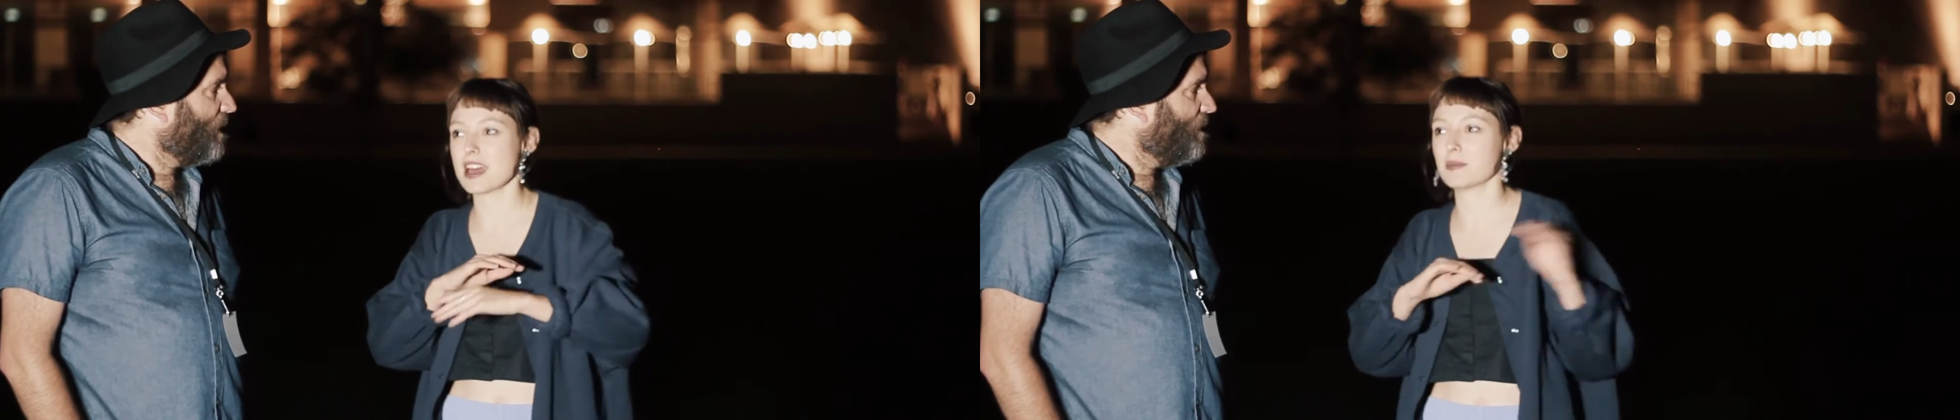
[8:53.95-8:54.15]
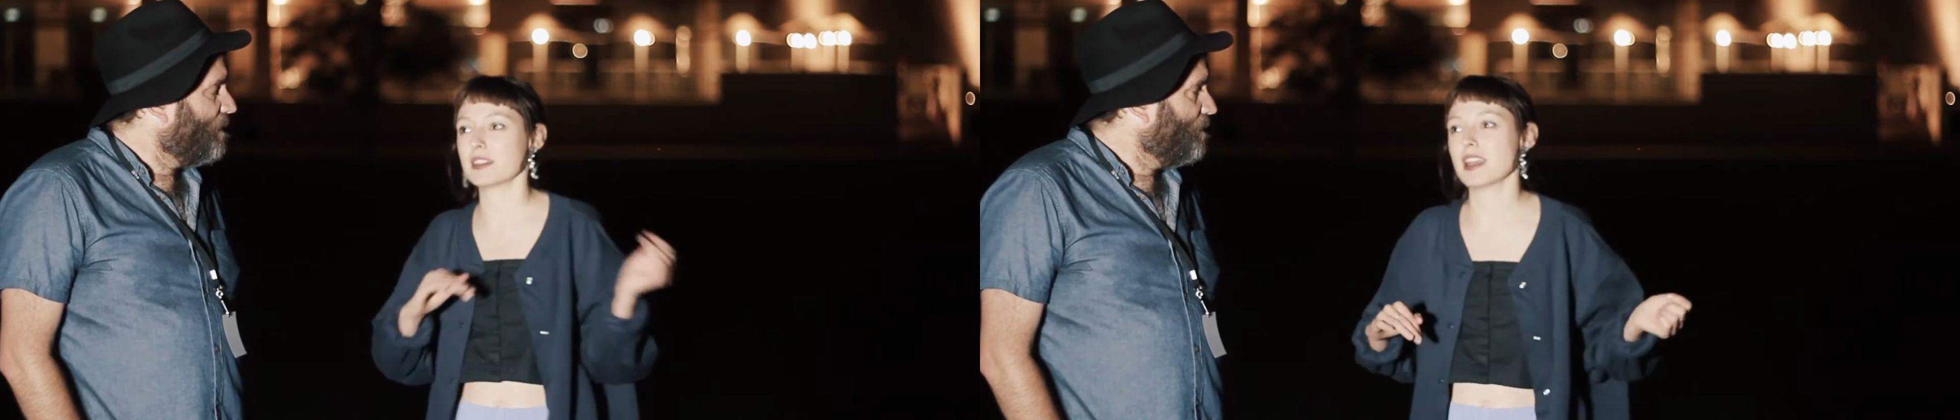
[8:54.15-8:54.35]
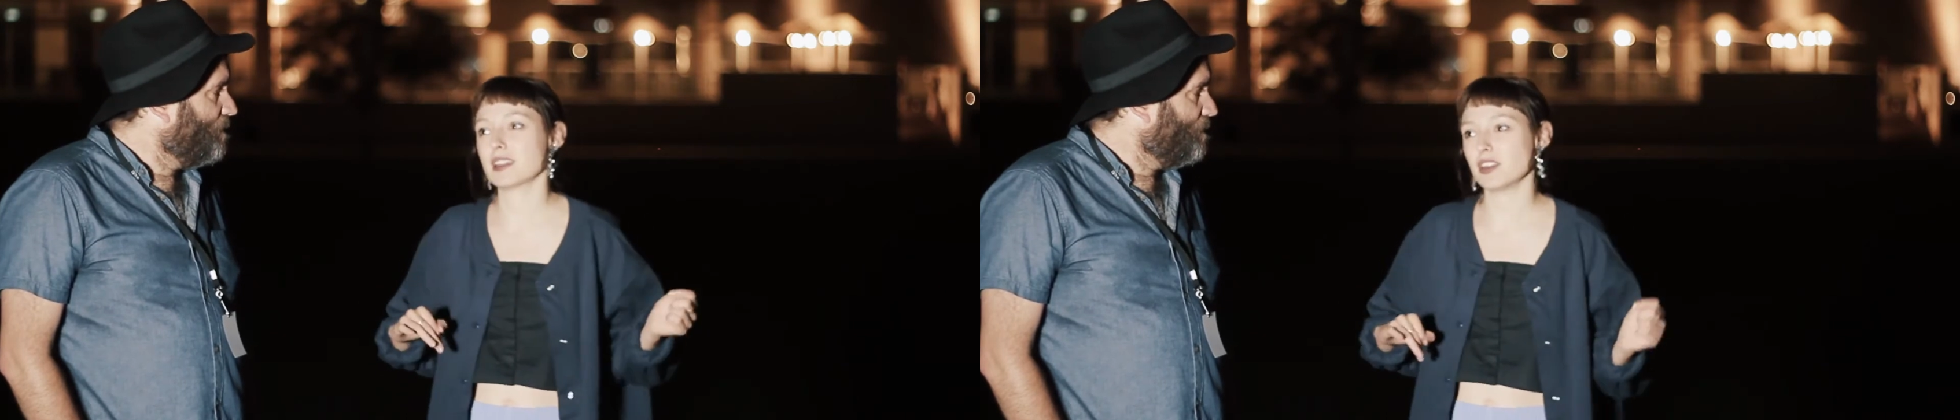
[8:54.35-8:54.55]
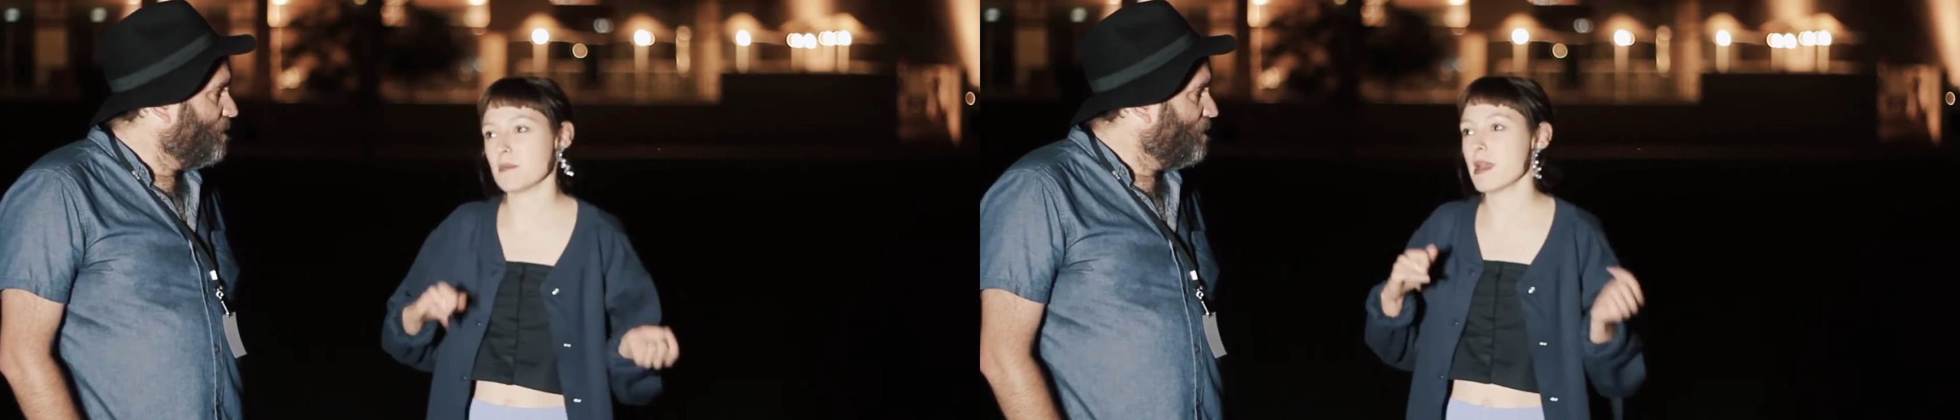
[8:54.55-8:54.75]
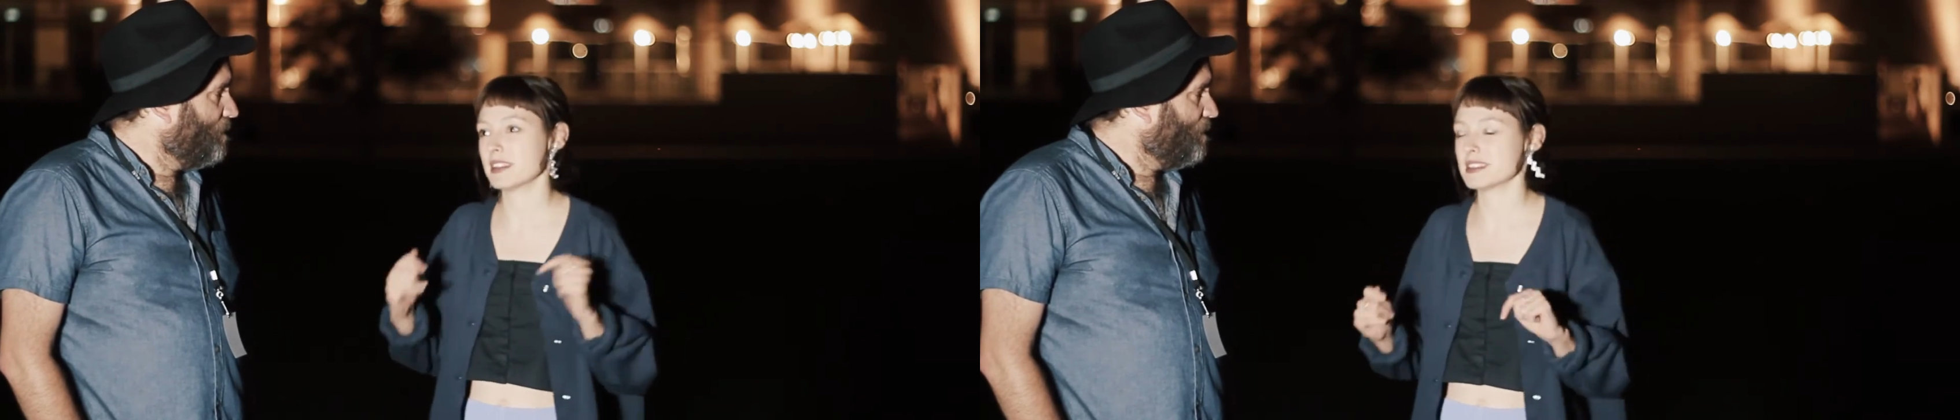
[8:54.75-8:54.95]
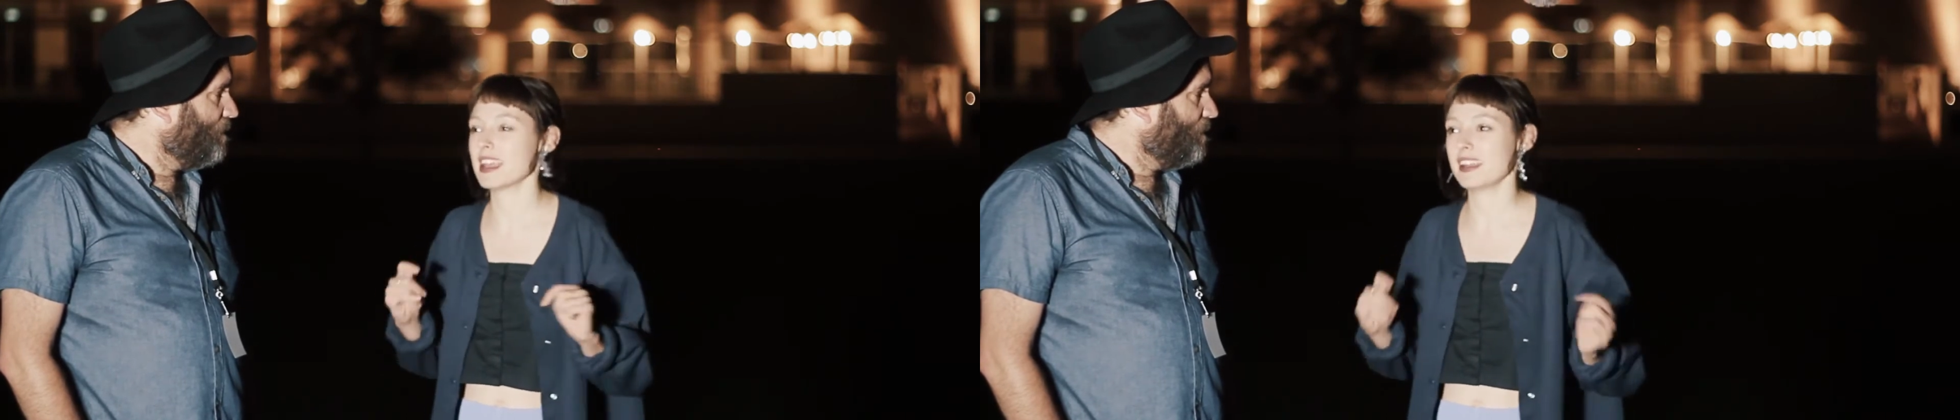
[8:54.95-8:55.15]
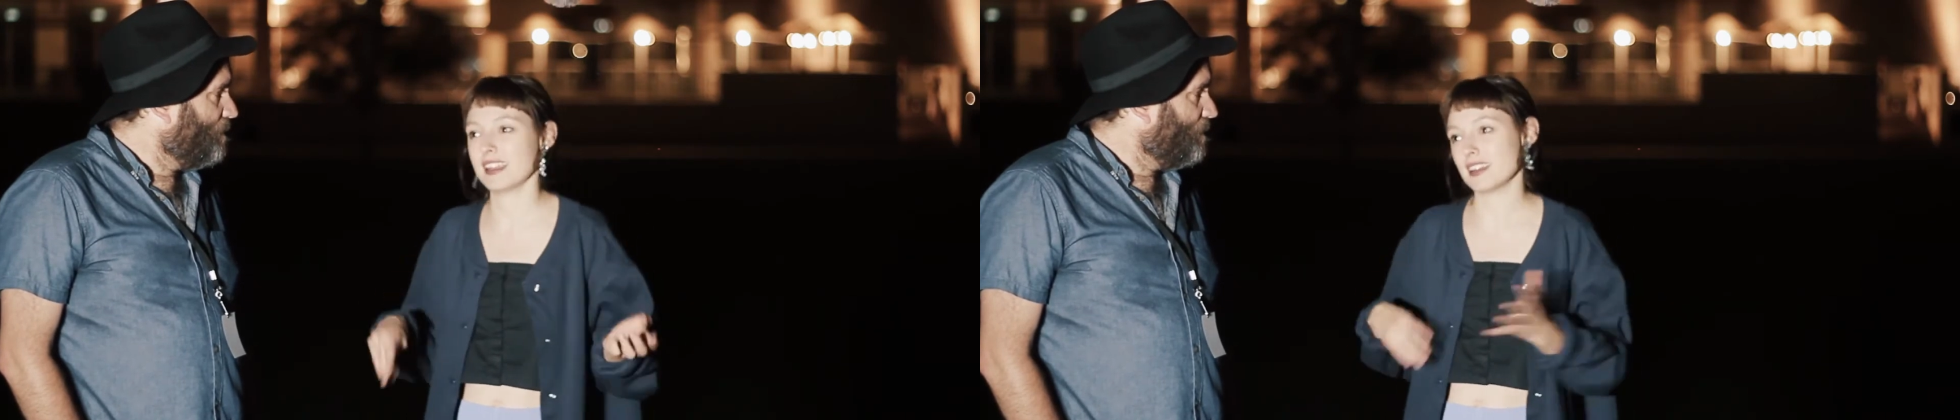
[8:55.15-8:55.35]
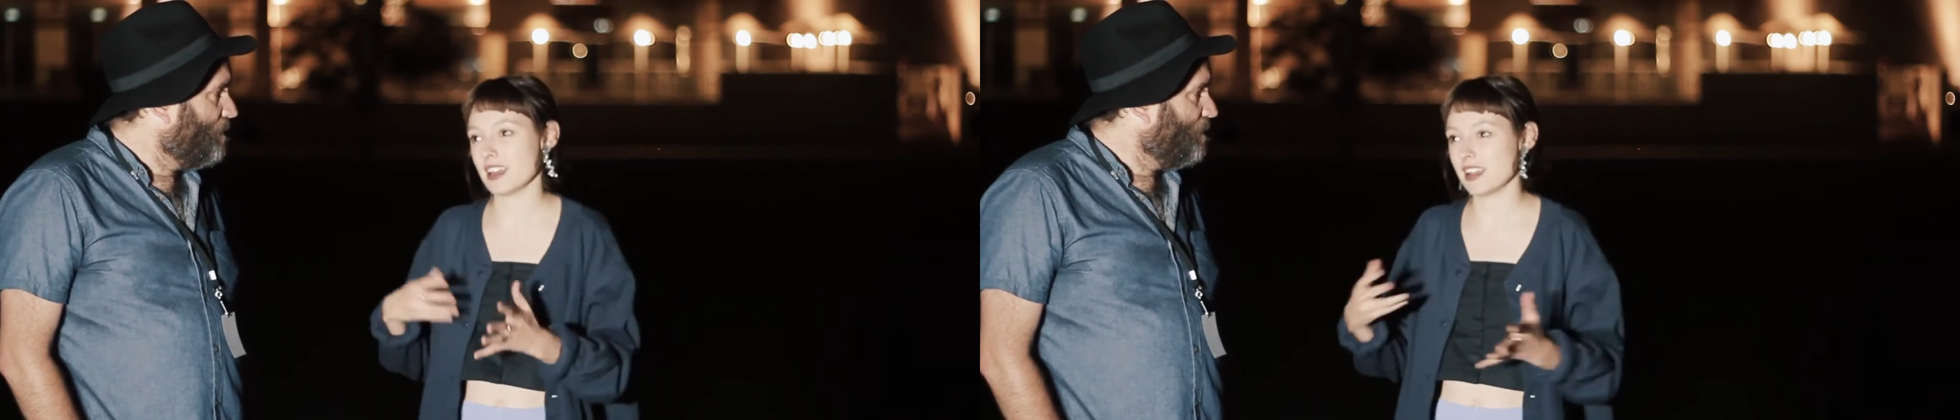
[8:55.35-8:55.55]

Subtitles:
that with meditating